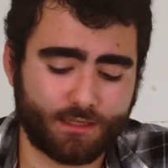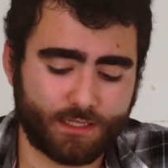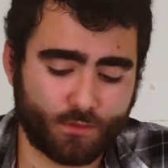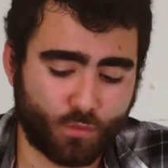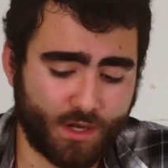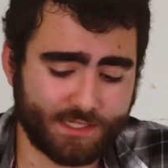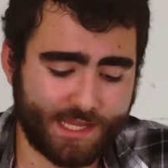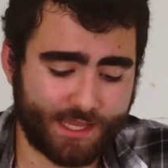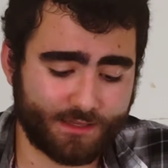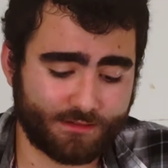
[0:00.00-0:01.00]
And one
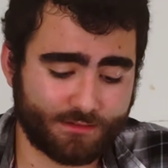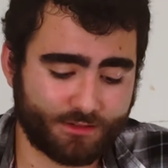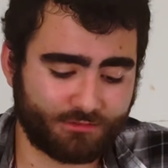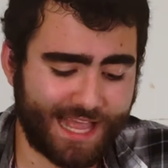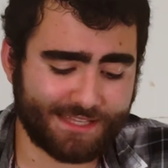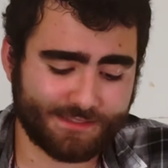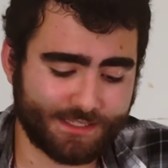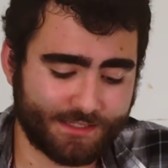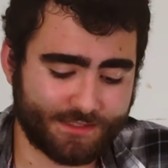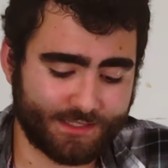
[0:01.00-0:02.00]
day, the last
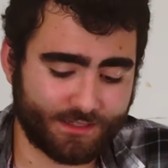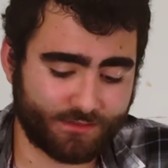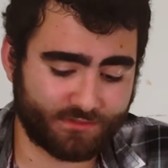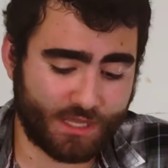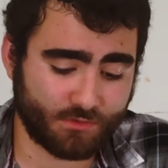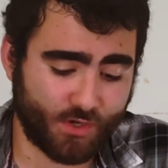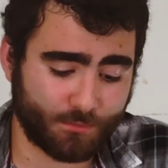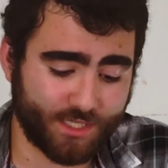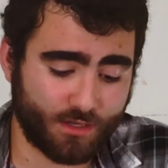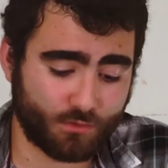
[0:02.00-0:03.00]
citizen of
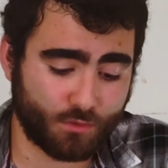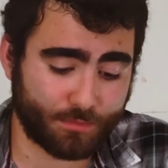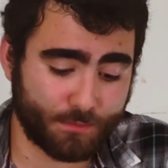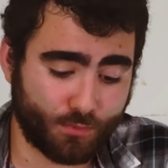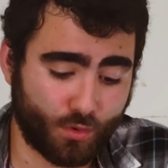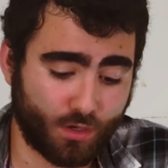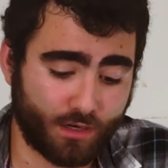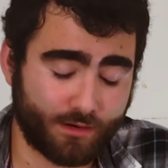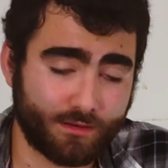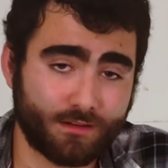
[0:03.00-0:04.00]
Laudomia will be
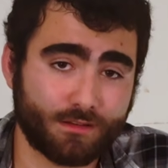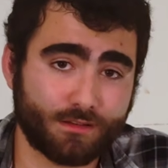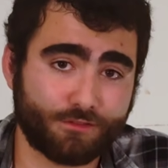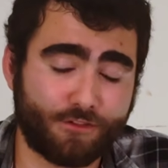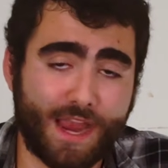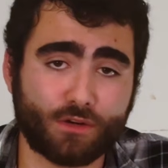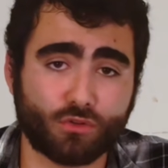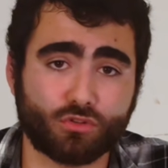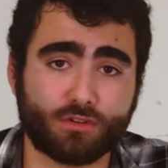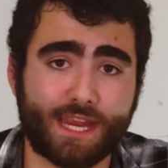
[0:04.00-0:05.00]
born, the final
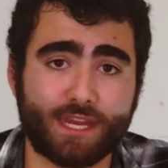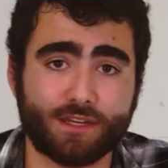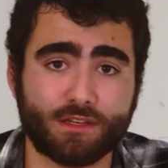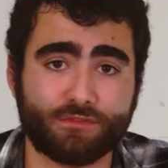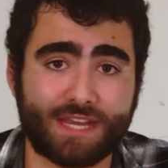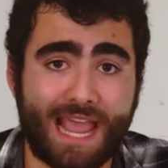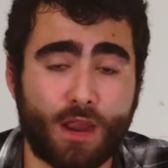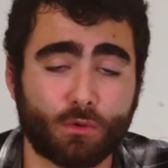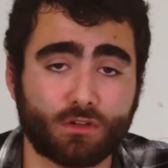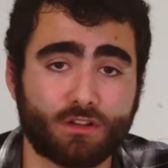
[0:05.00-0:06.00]
grain of an
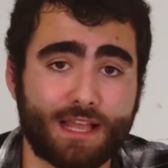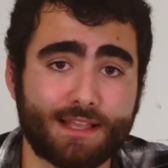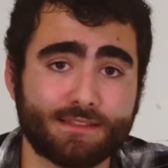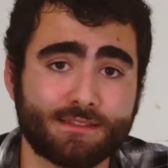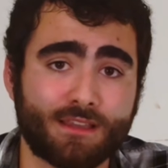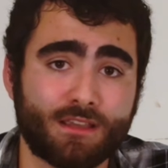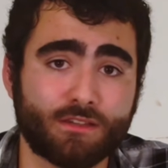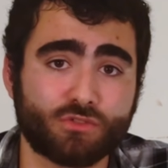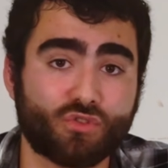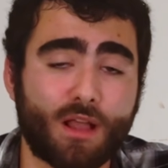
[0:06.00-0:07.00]
hourglass,
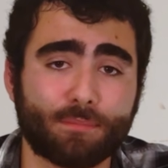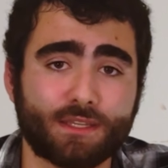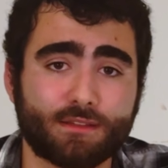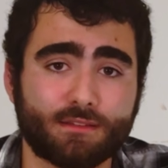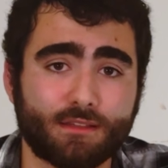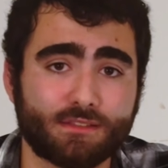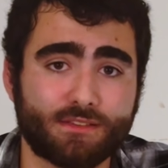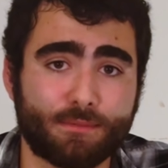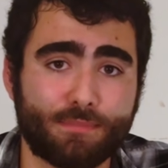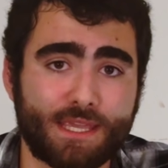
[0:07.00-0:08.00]
dropping into
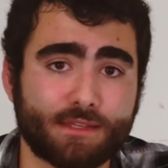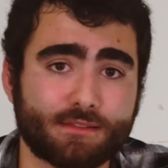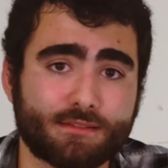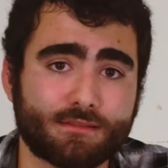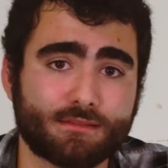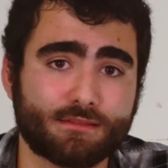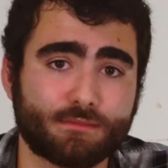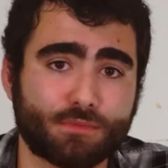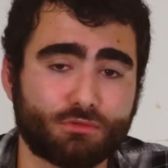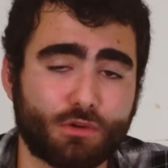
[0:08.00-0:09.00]
the pit
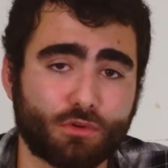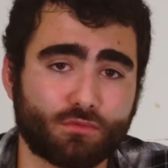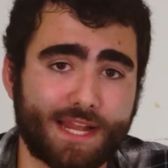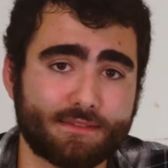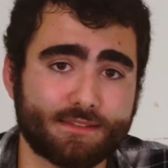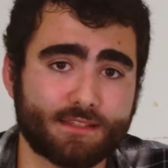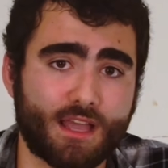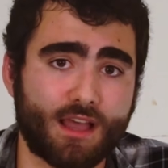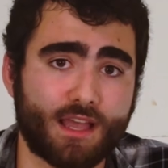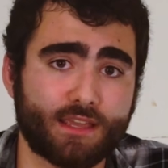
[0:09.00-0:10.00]
below a red
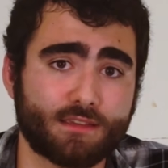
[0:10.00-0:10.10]
sky.